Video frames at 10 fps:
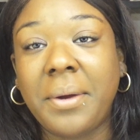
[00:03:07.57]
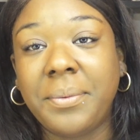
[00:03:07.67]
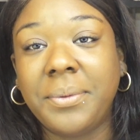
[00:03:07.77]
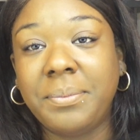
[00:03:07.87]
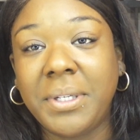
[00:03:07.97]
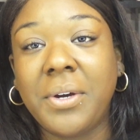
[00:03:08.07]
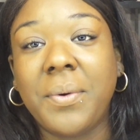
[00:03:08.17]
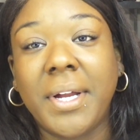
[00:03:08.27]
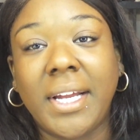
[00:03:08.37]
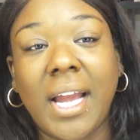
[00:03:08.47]
I will be
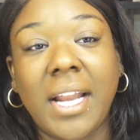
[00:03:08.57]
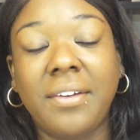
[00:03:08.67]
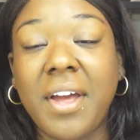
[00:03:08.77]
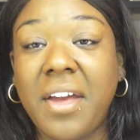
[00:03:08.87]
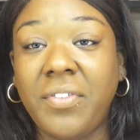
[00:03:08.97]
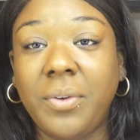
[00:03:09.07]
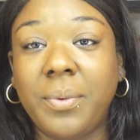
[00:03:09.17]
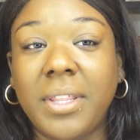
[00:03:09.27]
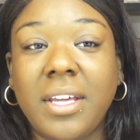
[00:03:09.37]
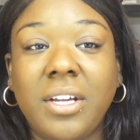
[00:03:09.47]
going kind of heavy
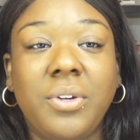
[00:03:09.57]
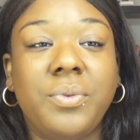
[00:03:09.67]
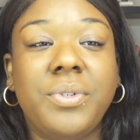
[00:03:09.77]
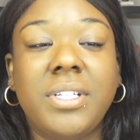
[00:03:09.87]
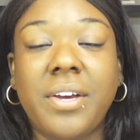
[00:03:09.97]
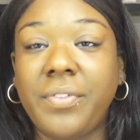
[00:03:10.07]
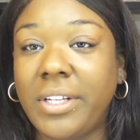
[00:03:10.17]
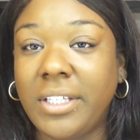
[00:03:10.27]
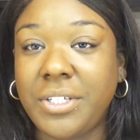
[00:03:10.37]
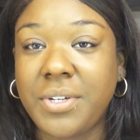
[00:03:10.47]
with it. You
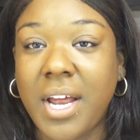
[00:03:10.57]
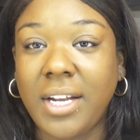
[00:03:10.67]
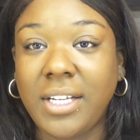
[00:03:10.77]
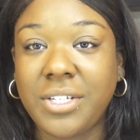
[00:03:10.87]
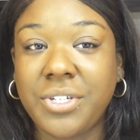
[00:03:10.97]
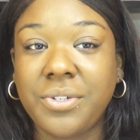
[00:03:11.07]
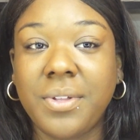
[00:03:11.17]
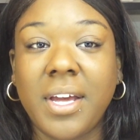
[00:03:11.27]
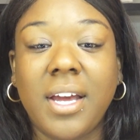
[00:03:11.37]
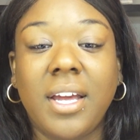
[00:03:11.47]
definitely do not need to
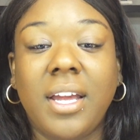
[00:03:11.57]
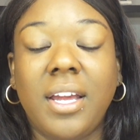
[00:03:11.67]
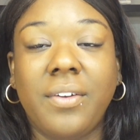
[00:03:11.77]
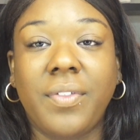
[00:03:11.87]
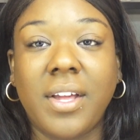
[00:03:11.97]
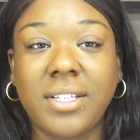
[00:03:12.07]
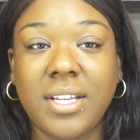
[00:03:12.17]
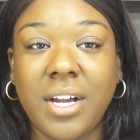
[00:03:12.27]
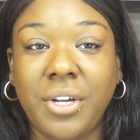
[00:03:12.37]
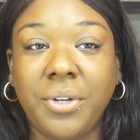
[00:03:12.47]
do that if
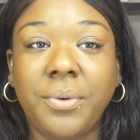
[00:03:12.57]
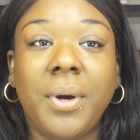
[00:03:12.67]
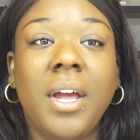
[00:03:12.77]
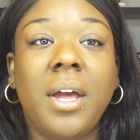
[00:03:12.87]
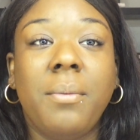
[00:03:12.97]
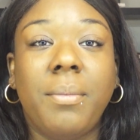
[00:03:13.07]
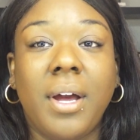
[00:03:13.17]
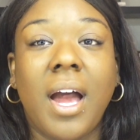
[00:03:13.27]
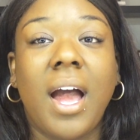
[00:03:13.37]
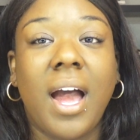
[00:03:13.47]
that's not you,
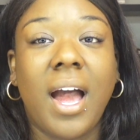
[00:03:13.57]
but